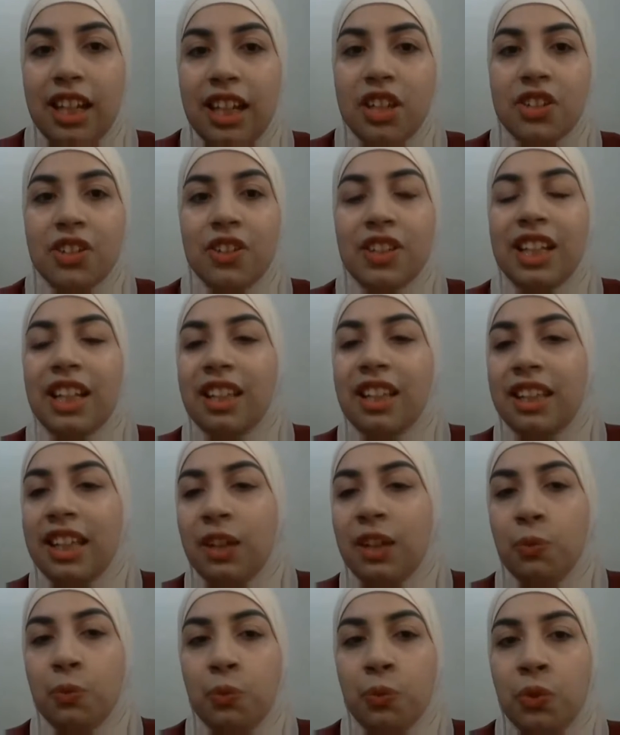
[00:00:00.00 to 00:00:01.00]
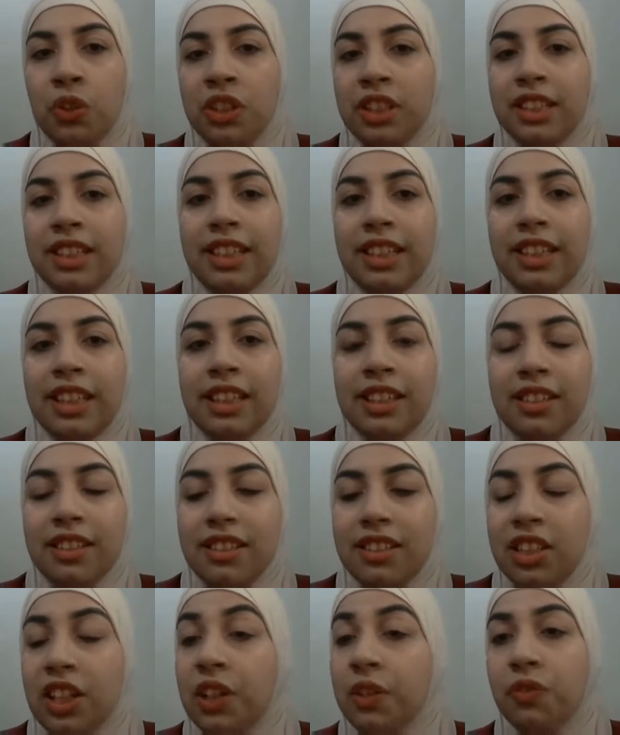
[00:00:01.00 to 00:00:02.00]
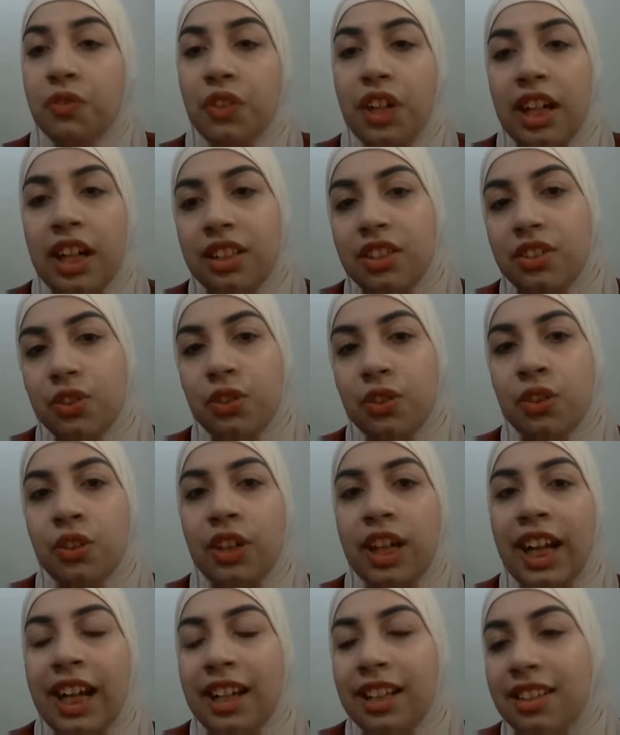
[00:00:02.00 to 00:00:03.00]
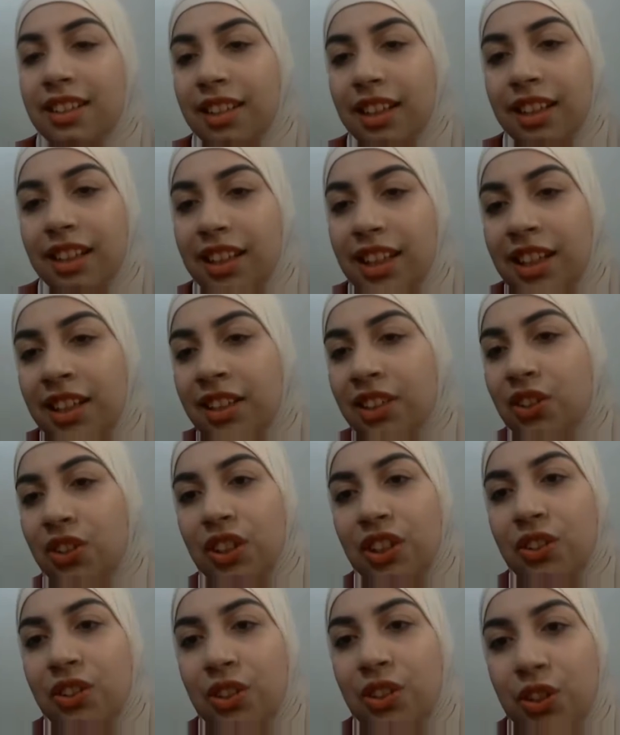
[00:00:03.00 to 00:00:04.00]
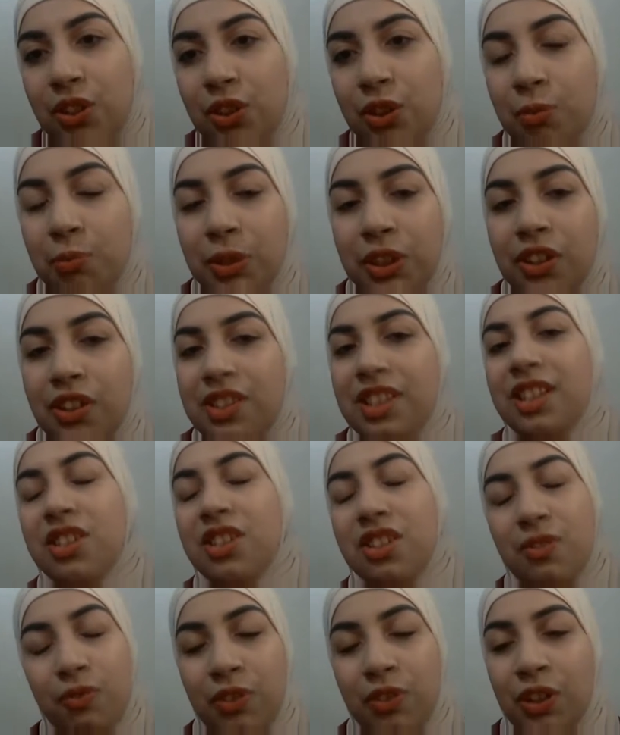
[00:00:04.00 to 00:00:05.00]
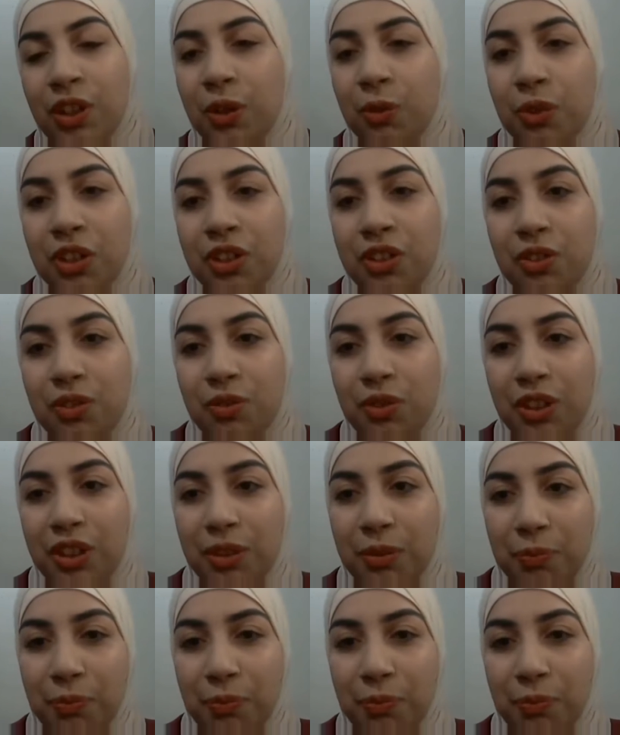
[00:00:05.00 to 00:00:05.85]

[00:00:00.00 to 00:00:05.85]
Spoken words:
so that they won't get terrified or hate like the English literature, because it's very wonderful.